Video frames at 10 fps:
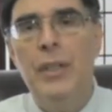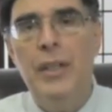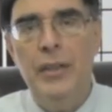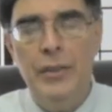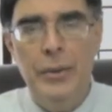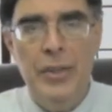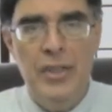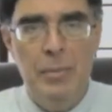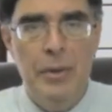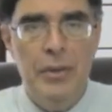he concluded
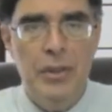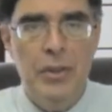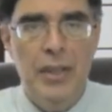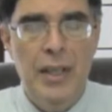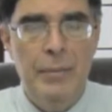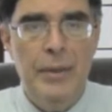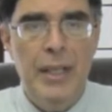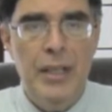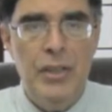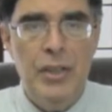his military
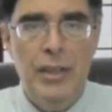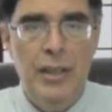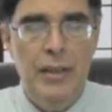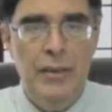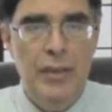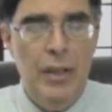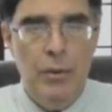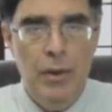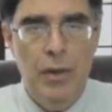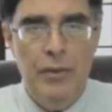obligation and
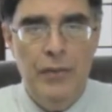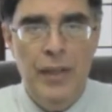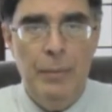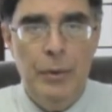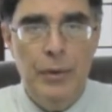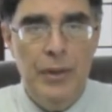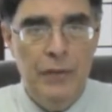later a Hall of Famer.